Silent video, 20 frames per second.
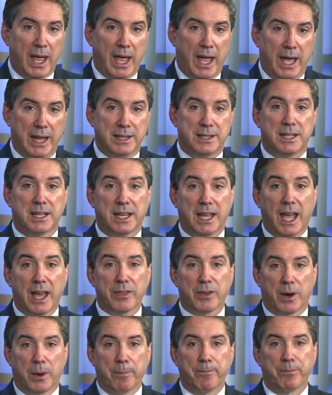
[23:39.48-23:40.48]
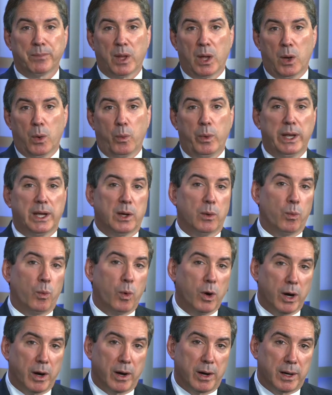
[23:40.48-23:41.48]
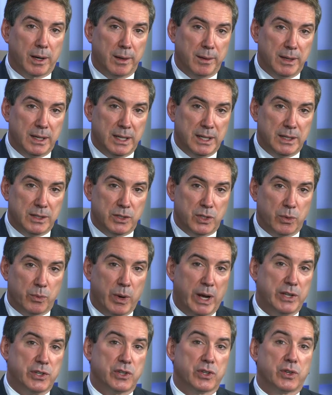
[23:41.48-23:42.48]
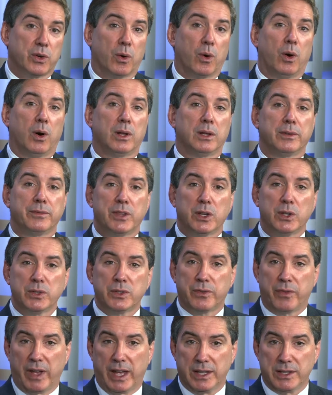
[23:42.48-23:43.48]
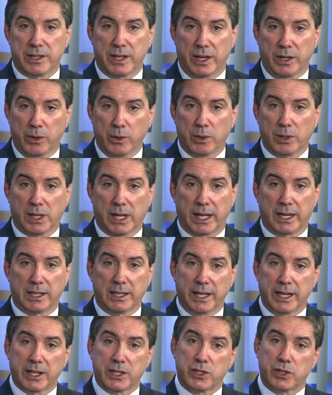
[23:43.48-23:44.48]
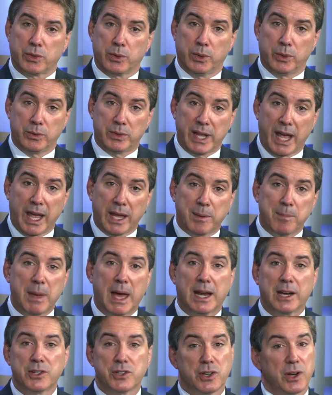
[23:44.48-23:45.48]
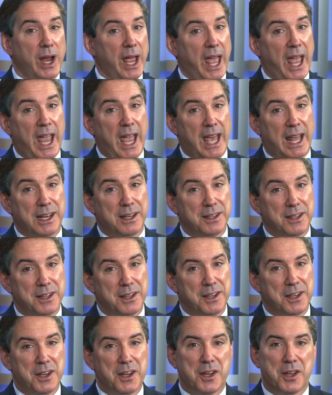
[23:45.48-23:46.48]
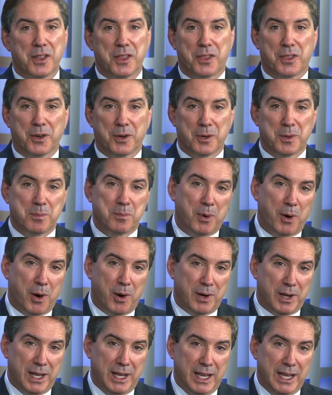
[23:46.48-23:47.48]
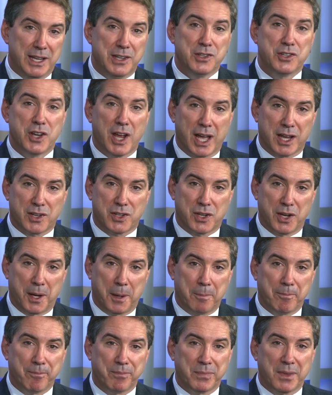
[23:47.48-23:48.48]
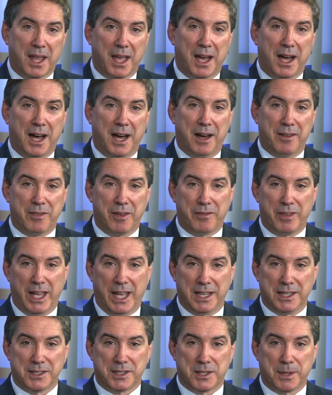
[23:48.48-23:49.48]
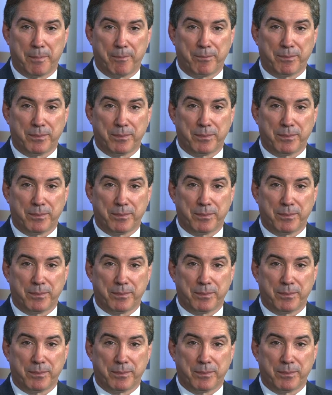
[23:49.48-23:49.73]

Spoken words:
and together we can work to register all of those events in Google Analytics through Tag Manager and third-party injection of events.